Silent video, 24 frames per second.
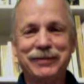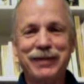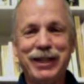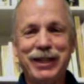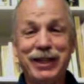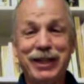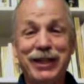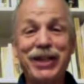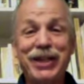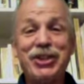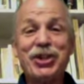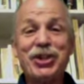
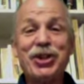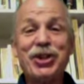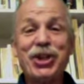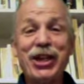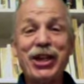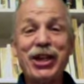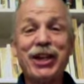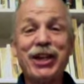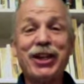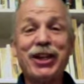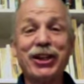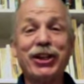Let's
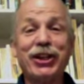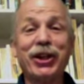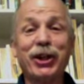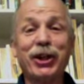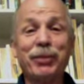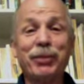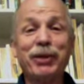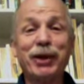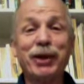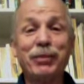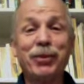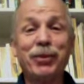think a little
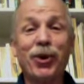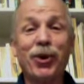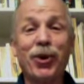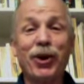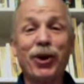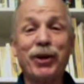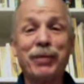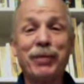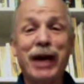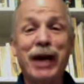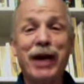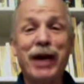bit more
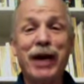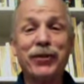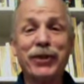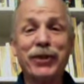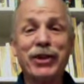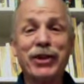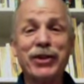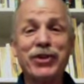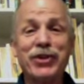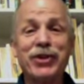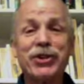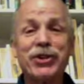about
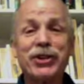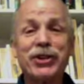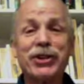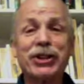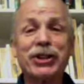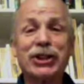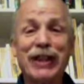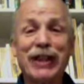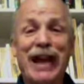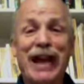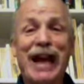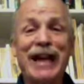this
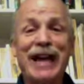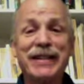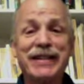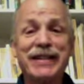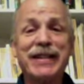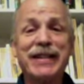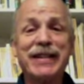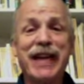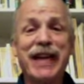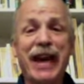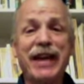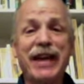class
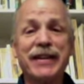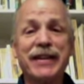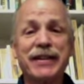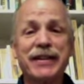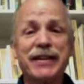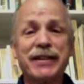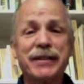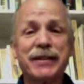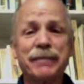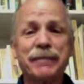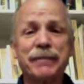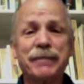
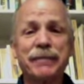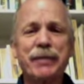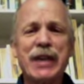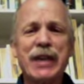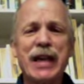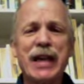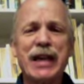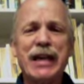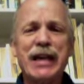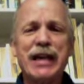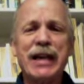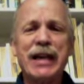yes.
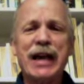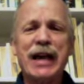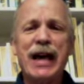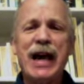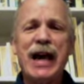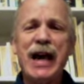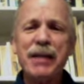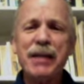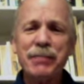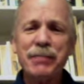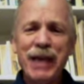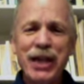
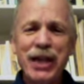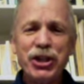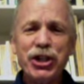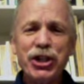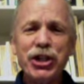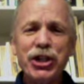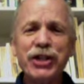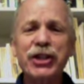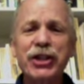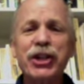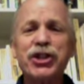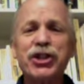I
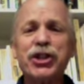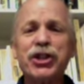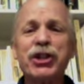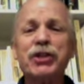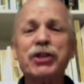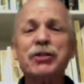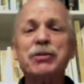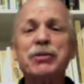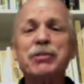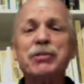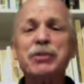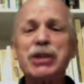mentioned that
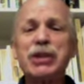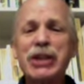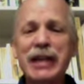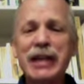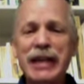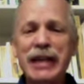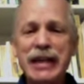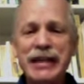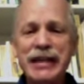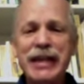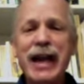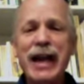you
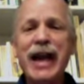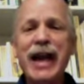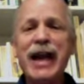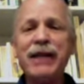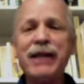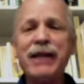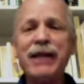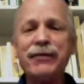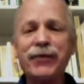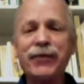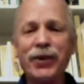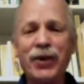need to
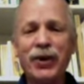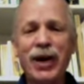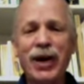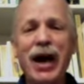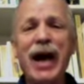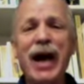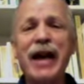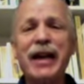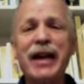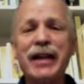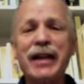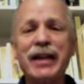have
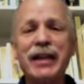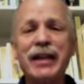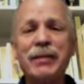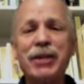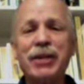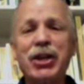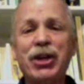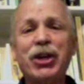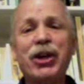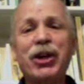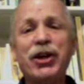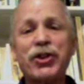variety
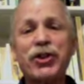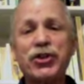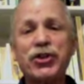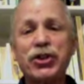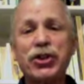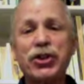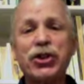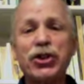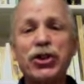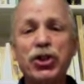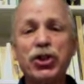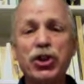because you
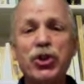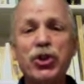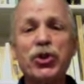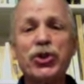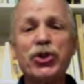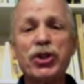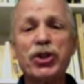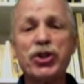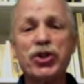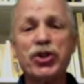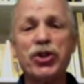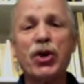use
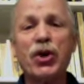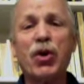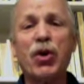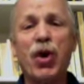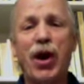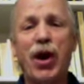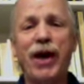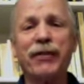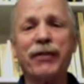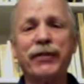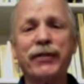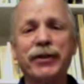it so
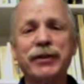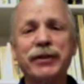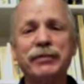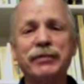often.